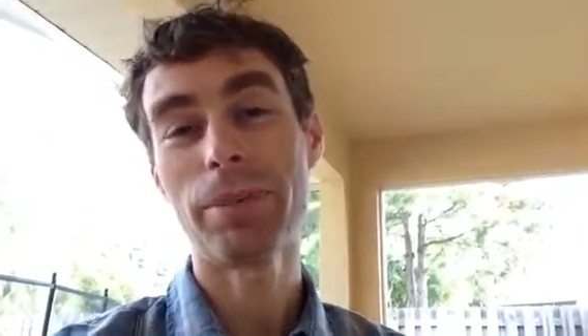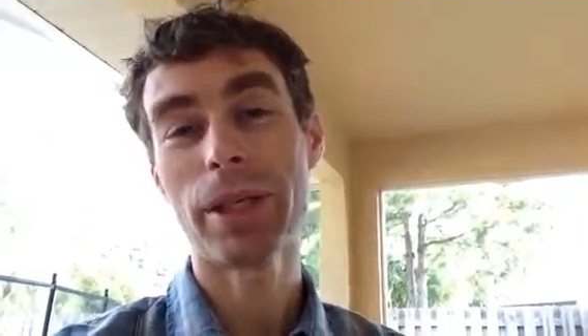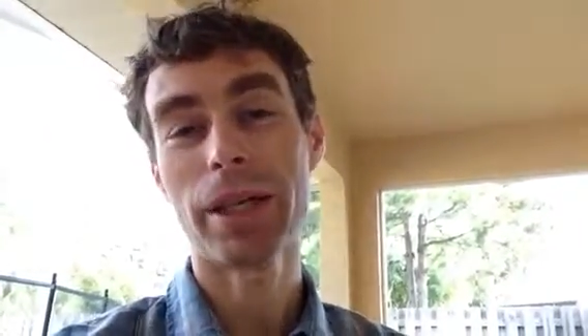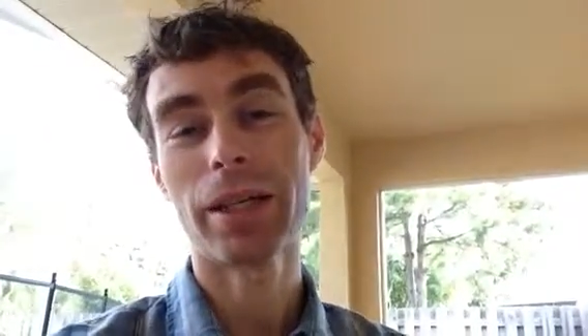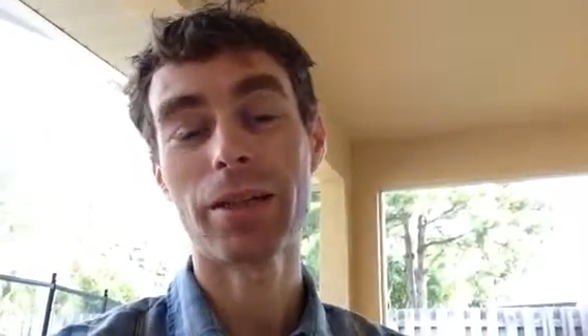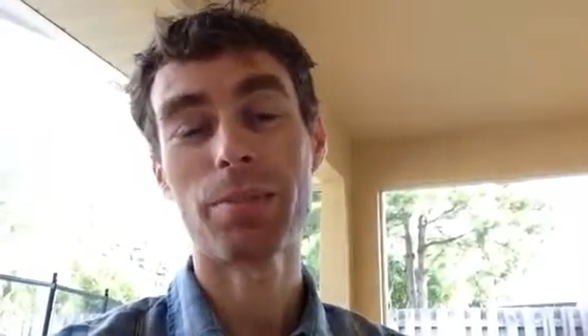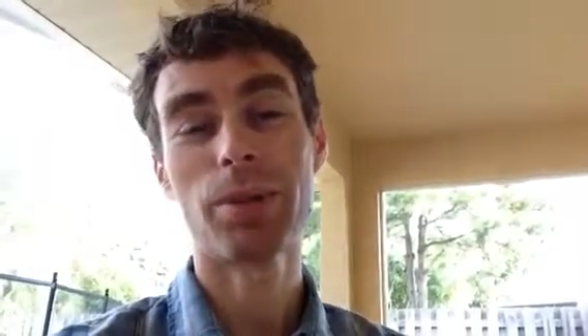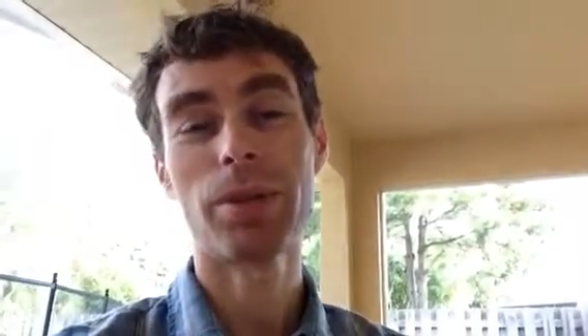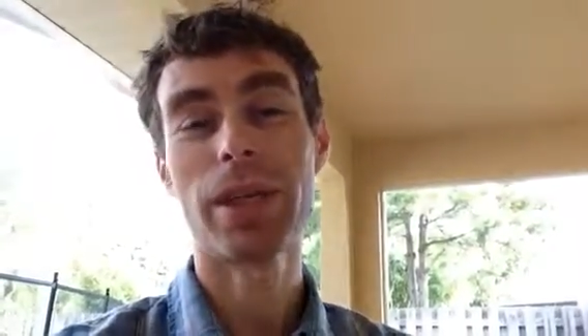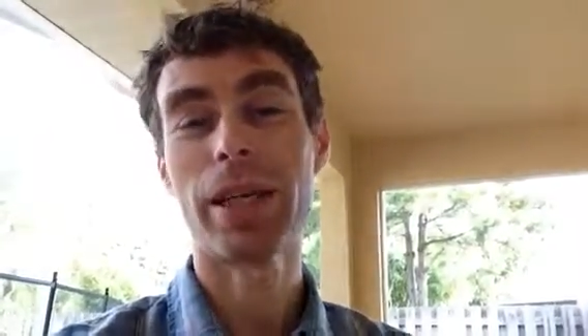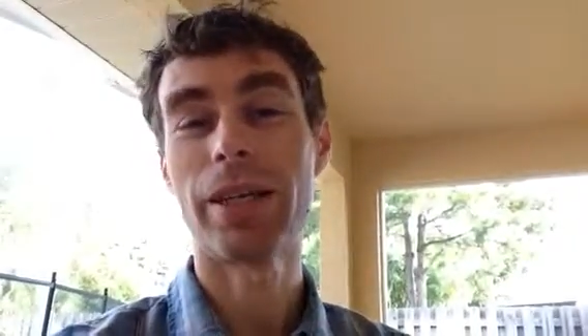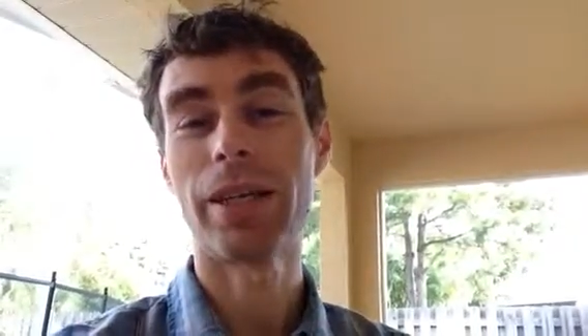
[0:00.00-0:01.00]
because both
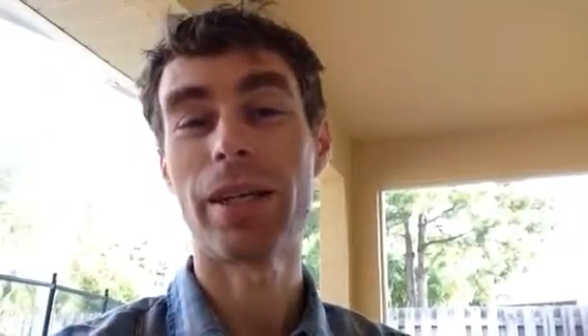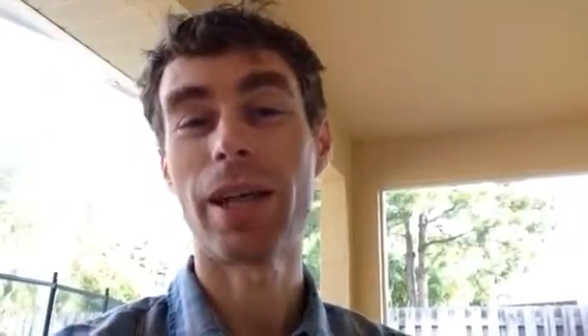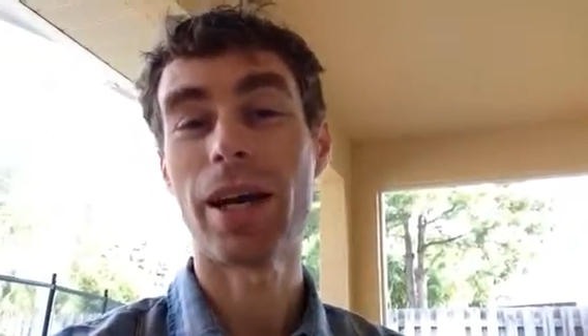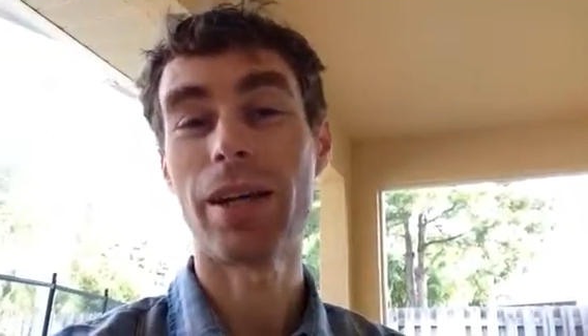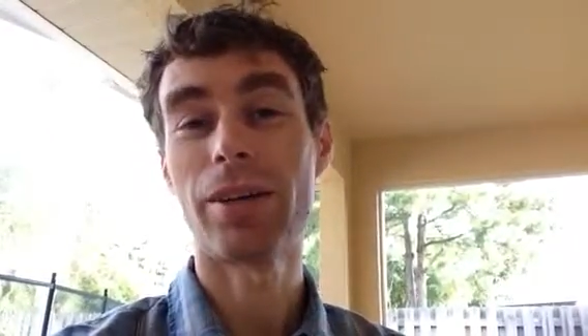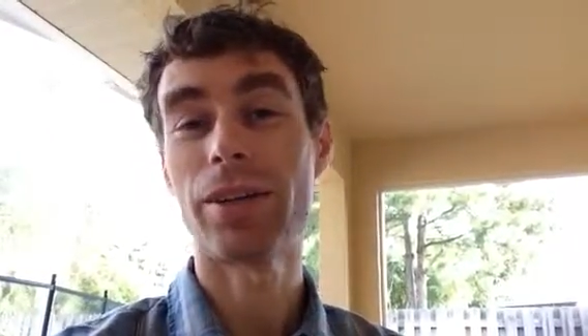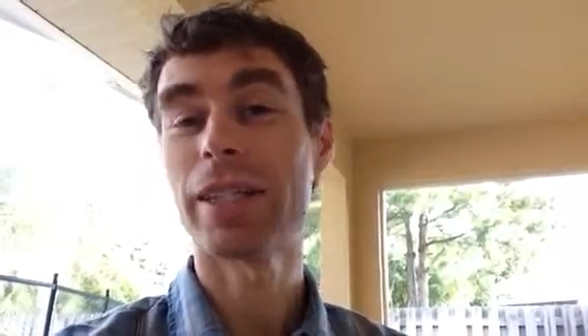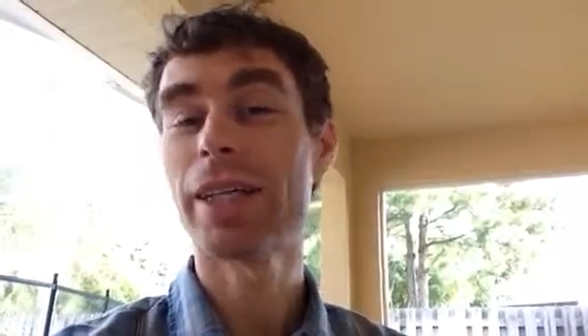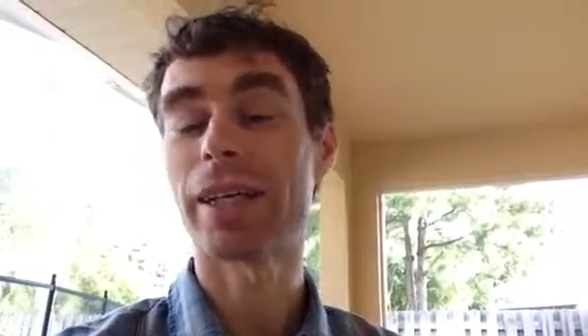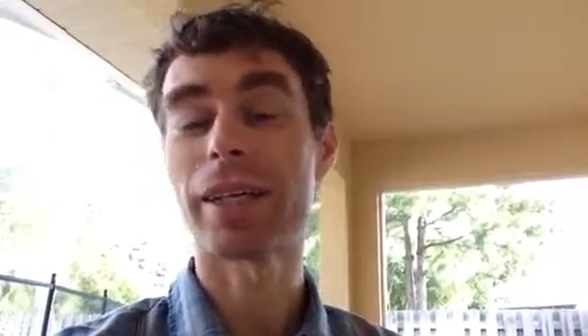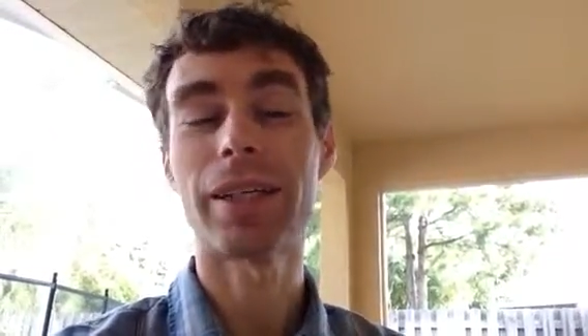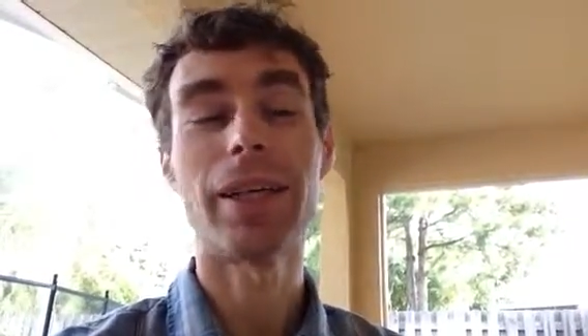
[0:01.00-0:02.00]
Danielle and I are
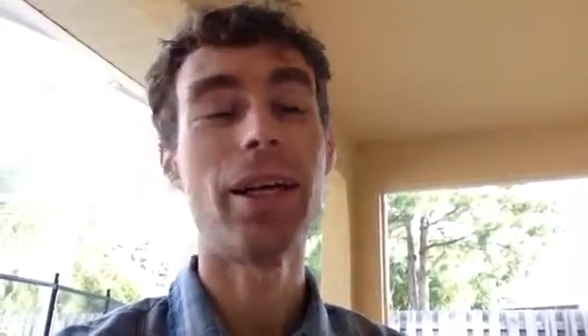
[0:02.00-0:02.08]
sick.